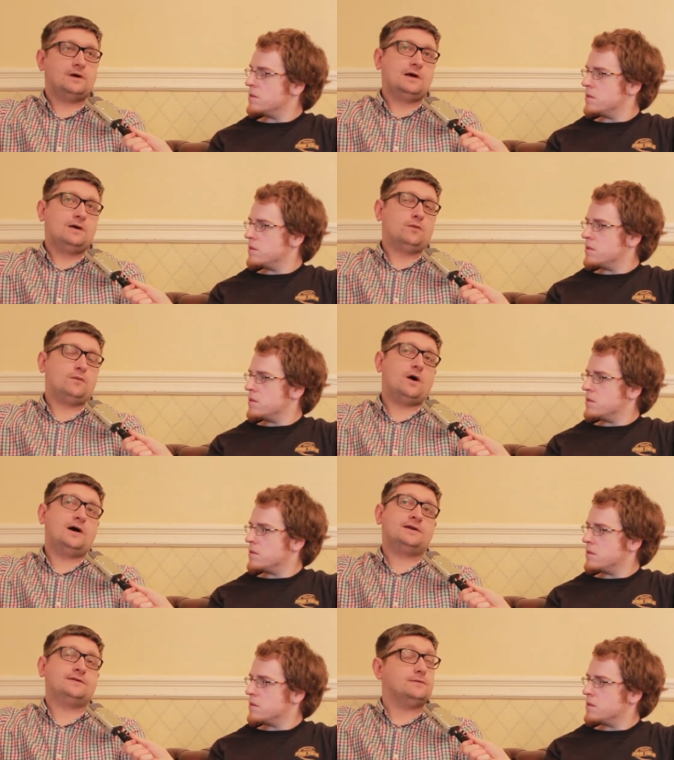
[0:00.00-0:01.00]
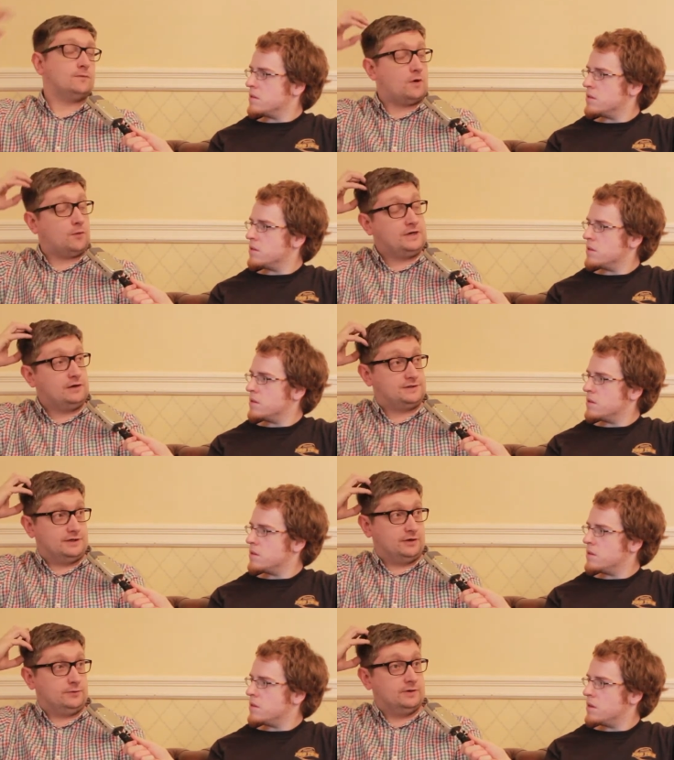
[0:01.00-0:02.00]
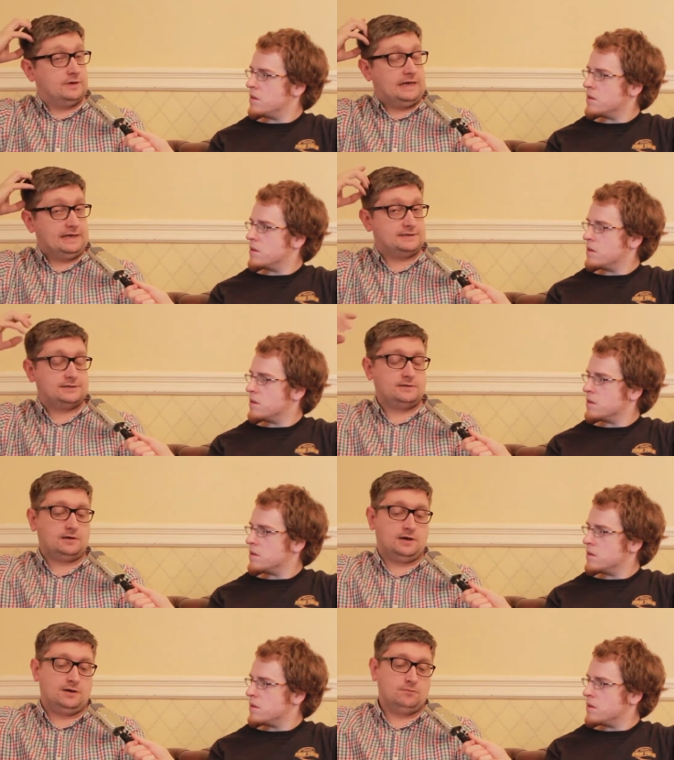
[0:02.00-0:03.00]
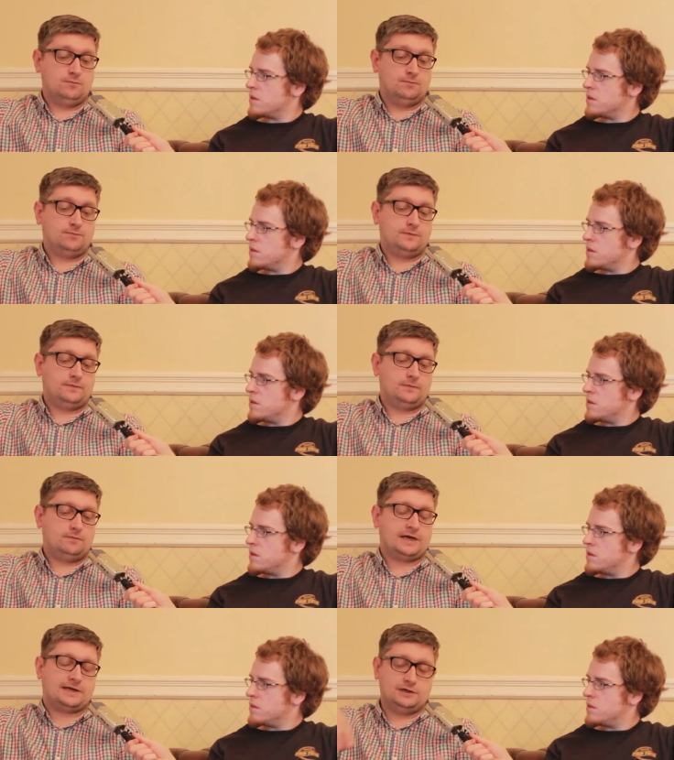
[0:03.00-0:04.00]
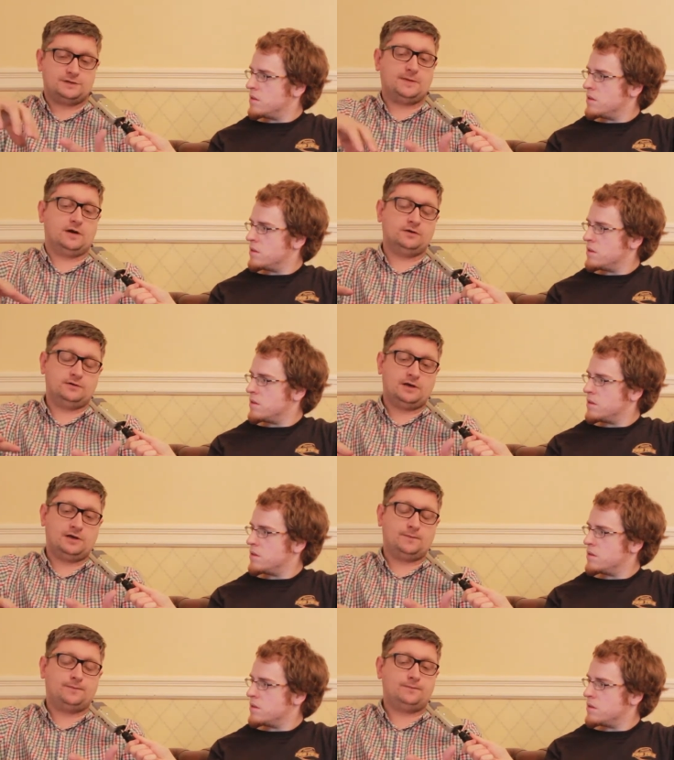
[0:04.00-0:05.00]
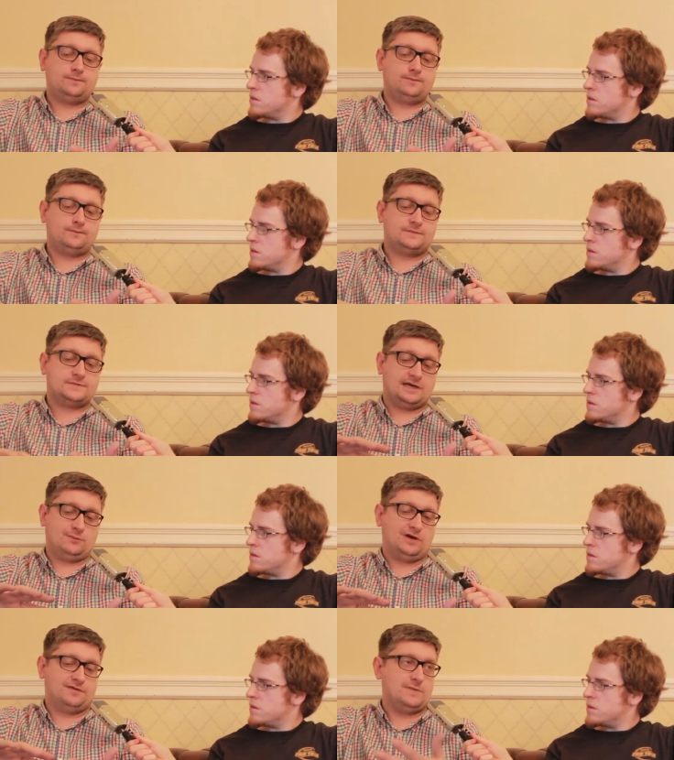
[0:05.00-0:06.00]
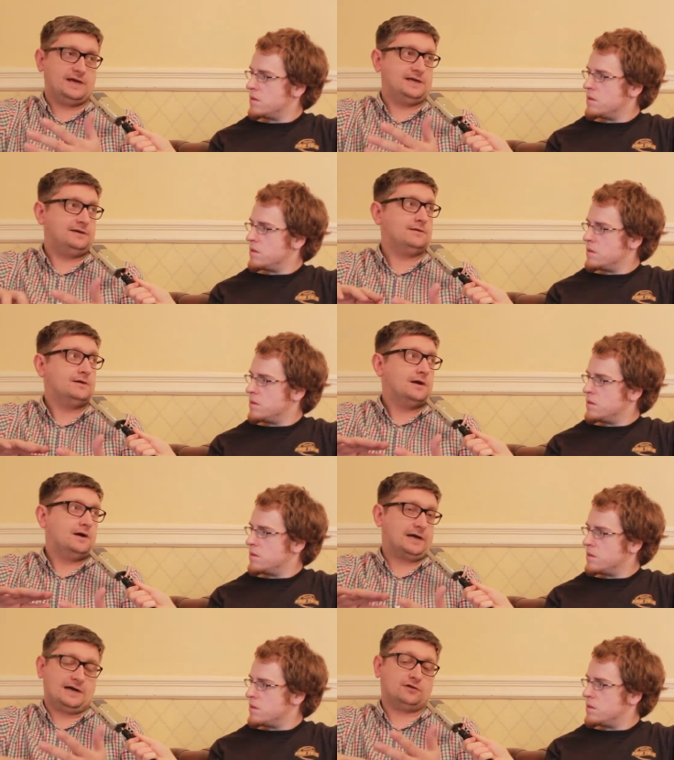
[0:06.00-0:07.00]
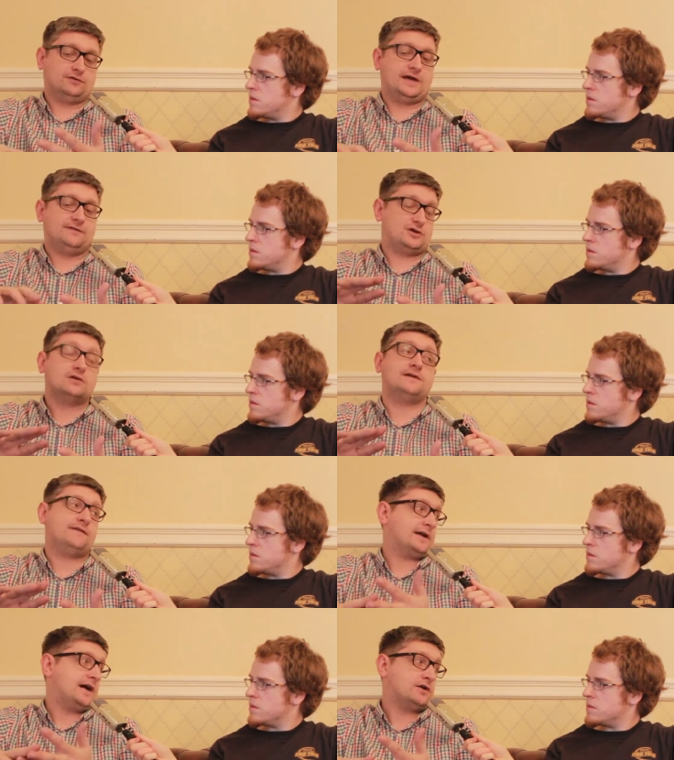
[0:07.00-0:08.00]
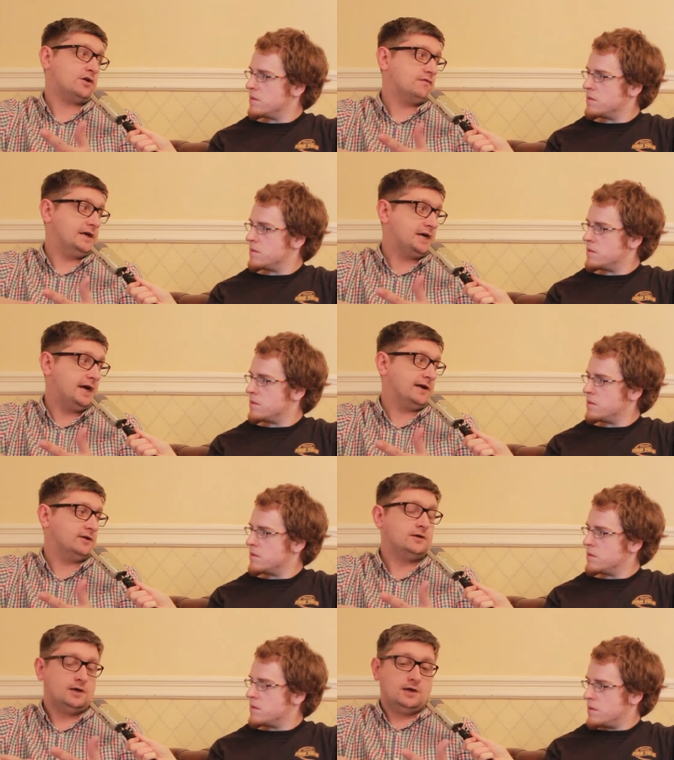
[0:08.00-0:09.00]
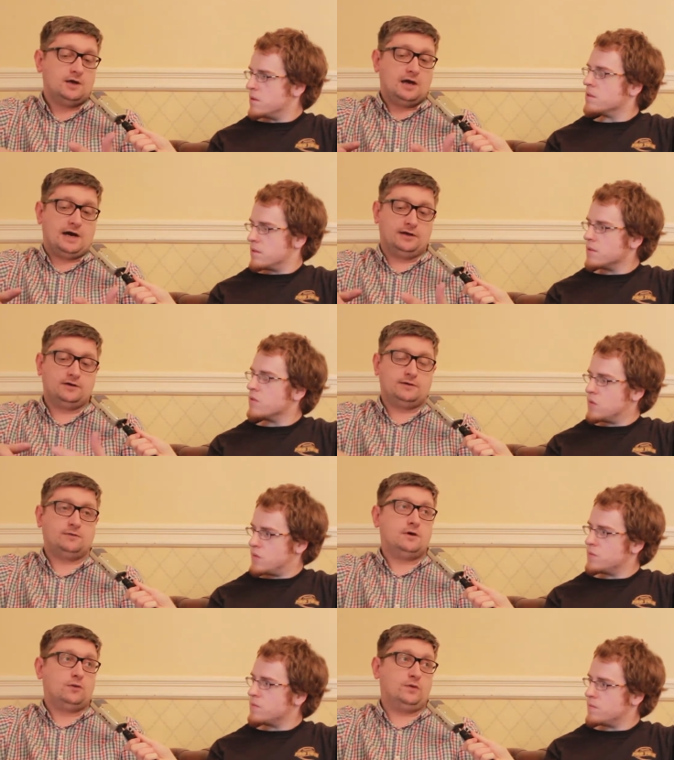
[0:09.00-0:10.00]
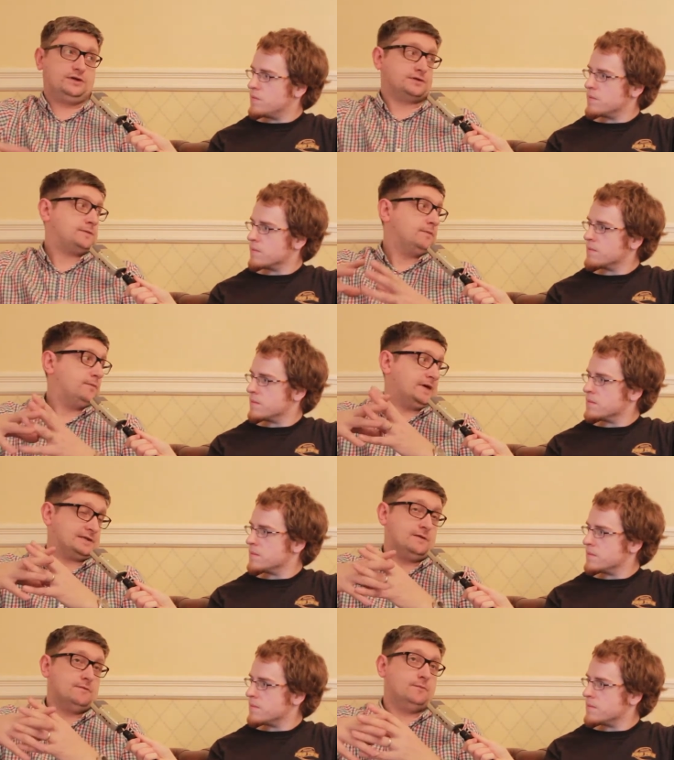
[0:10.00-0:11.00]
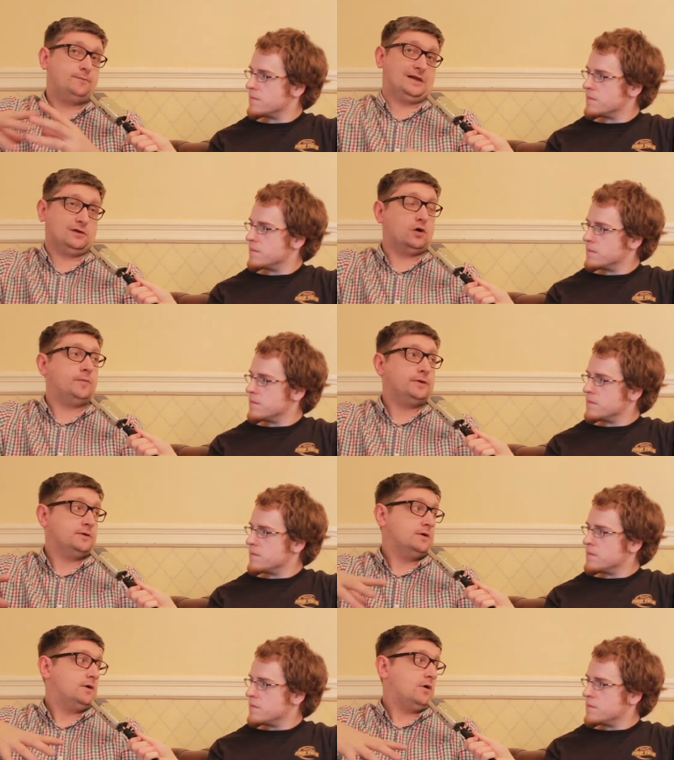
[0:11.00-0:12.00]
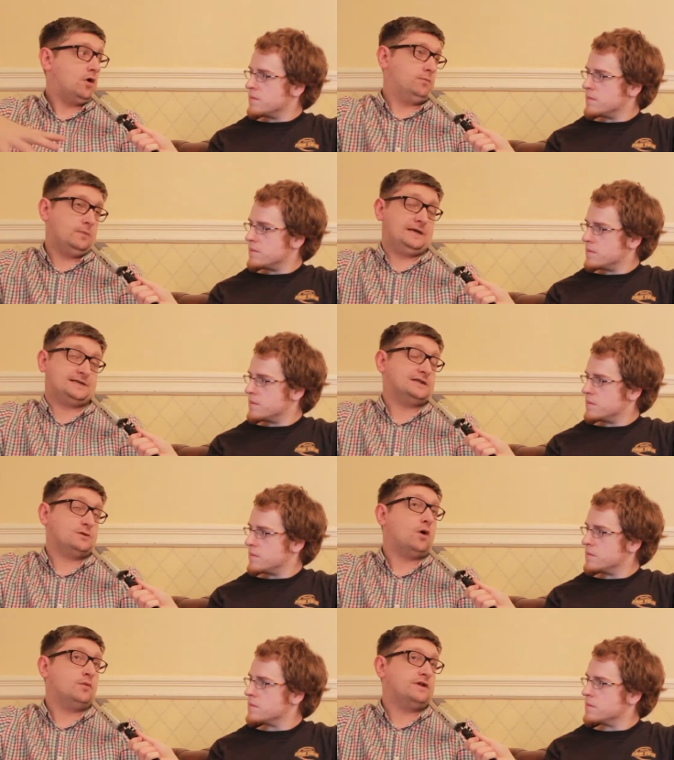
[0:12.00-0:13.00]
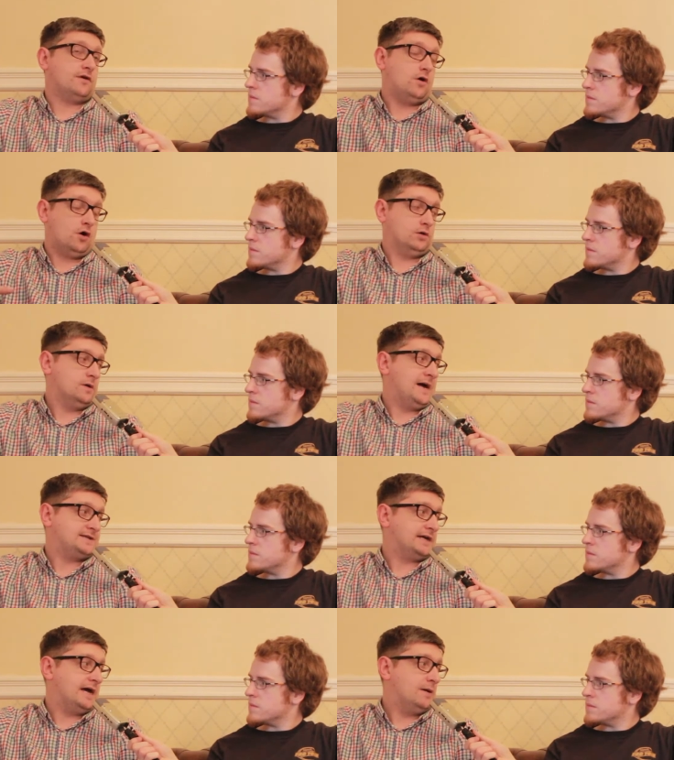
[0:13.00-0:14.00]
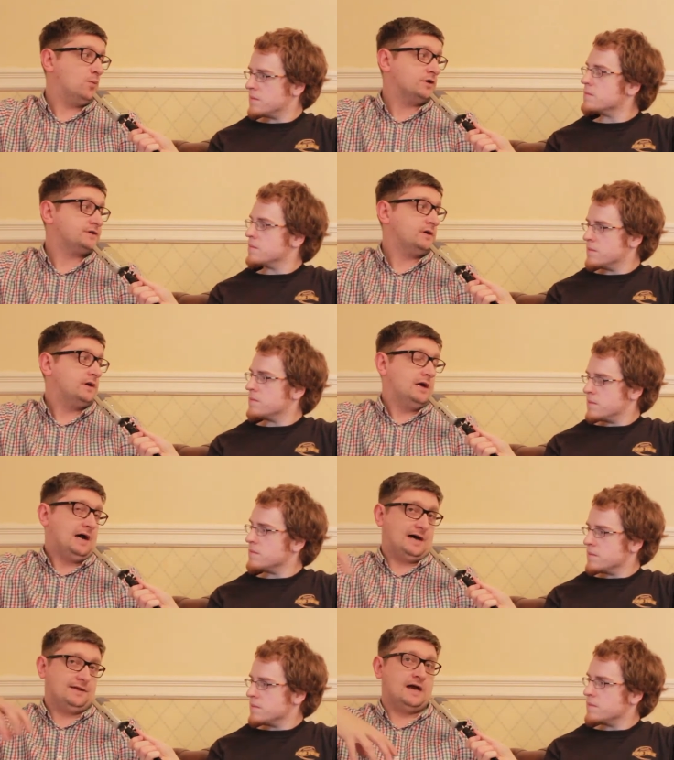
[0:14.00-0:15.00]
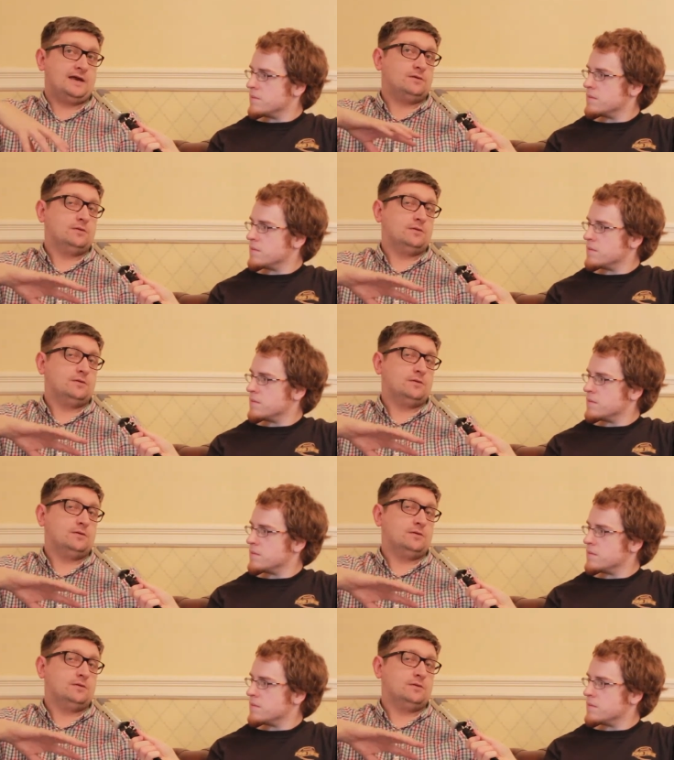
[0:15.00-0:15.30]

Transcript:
Speaker 1: What we used to do is, I used to be on a team with me, a guy called Dave Sutcliffe and a guy called Rich Hagen, and we just basically built up essentially what we thought all the meta game was, and then